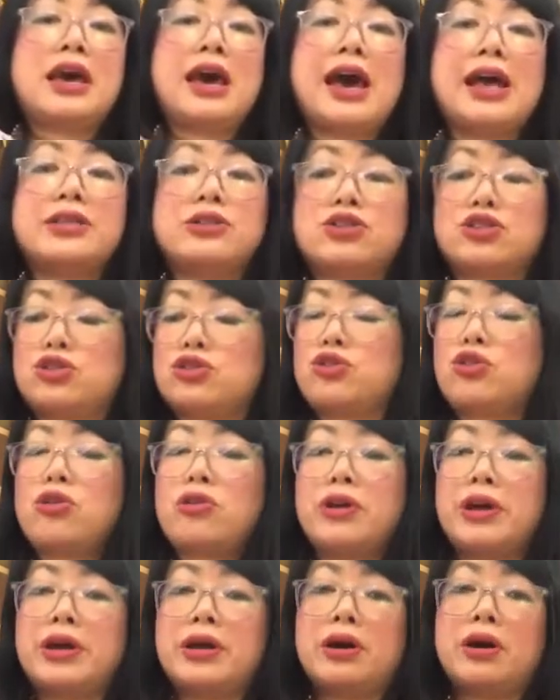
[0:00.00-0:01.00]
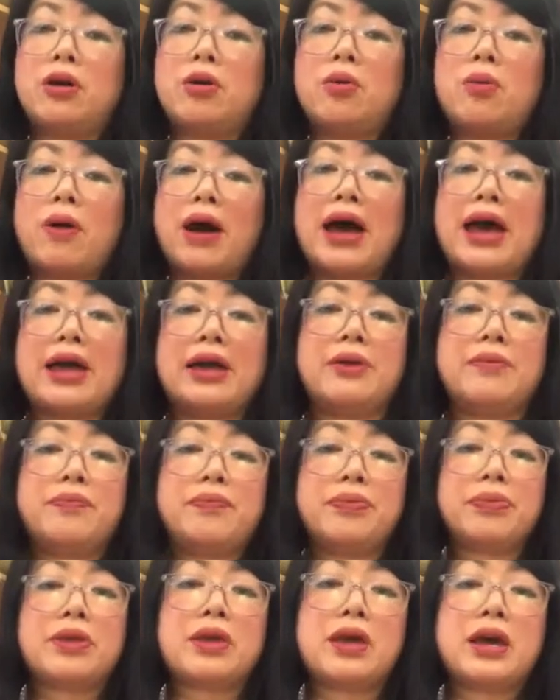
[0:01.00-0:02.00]
and store it away
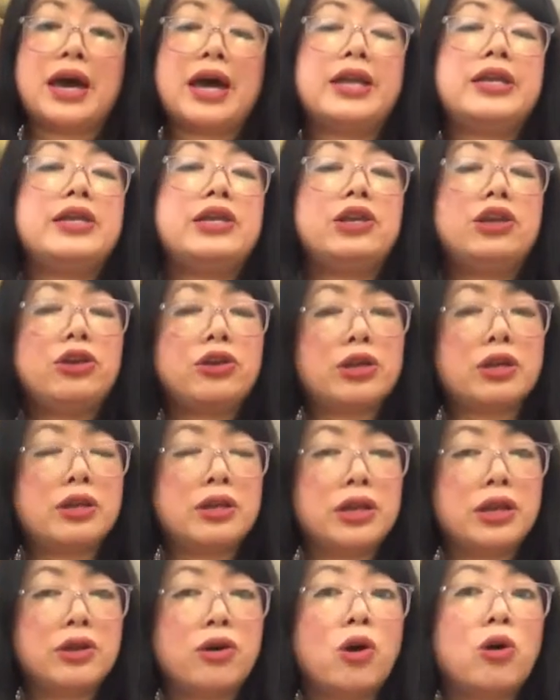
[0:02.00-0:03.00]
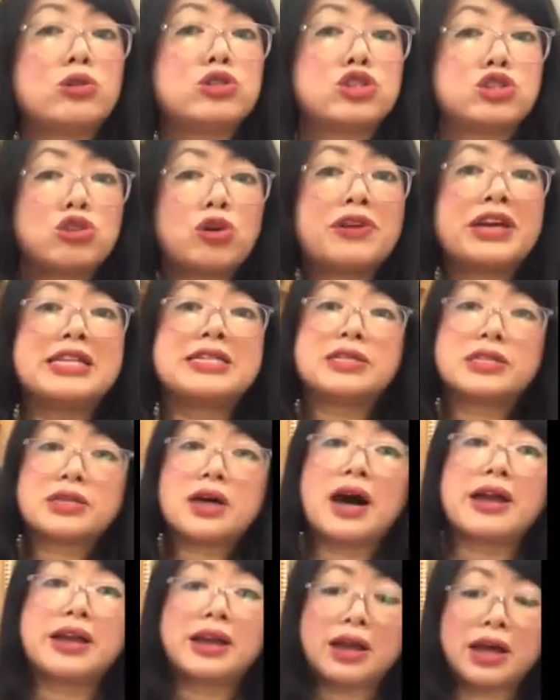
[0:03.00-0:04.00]
and you can you know or store it
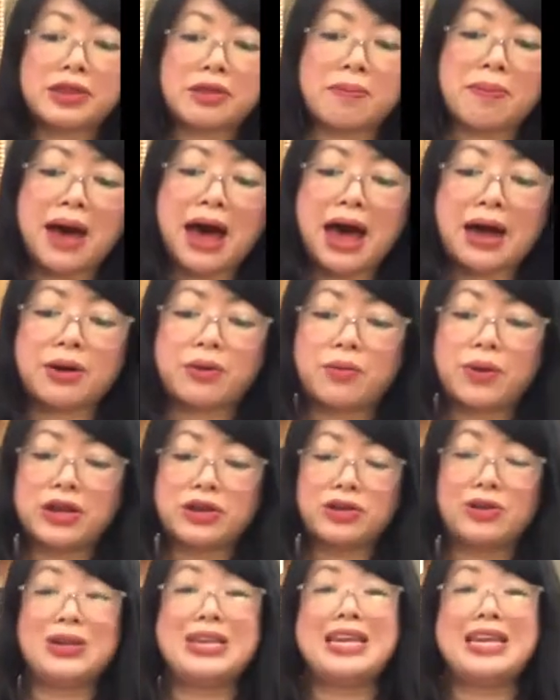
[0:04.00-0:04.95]
inside another bag when you